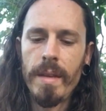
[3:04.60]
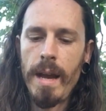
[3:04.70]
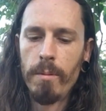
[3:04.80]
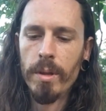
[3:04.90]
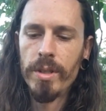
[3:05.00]

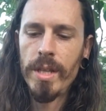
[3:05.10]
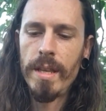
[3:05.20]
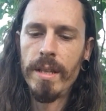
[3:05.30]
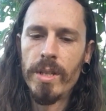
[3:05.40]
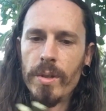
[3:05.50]
I will
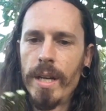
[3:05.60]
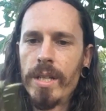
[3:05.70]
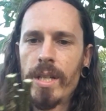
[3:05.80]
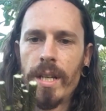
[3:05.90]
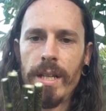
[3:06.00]
say these are
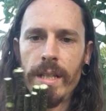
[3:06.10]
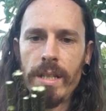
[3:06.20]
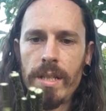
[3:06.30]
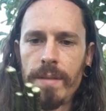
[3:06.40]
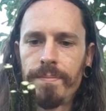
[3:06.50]
nice
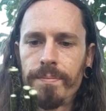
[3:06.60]
cuttings.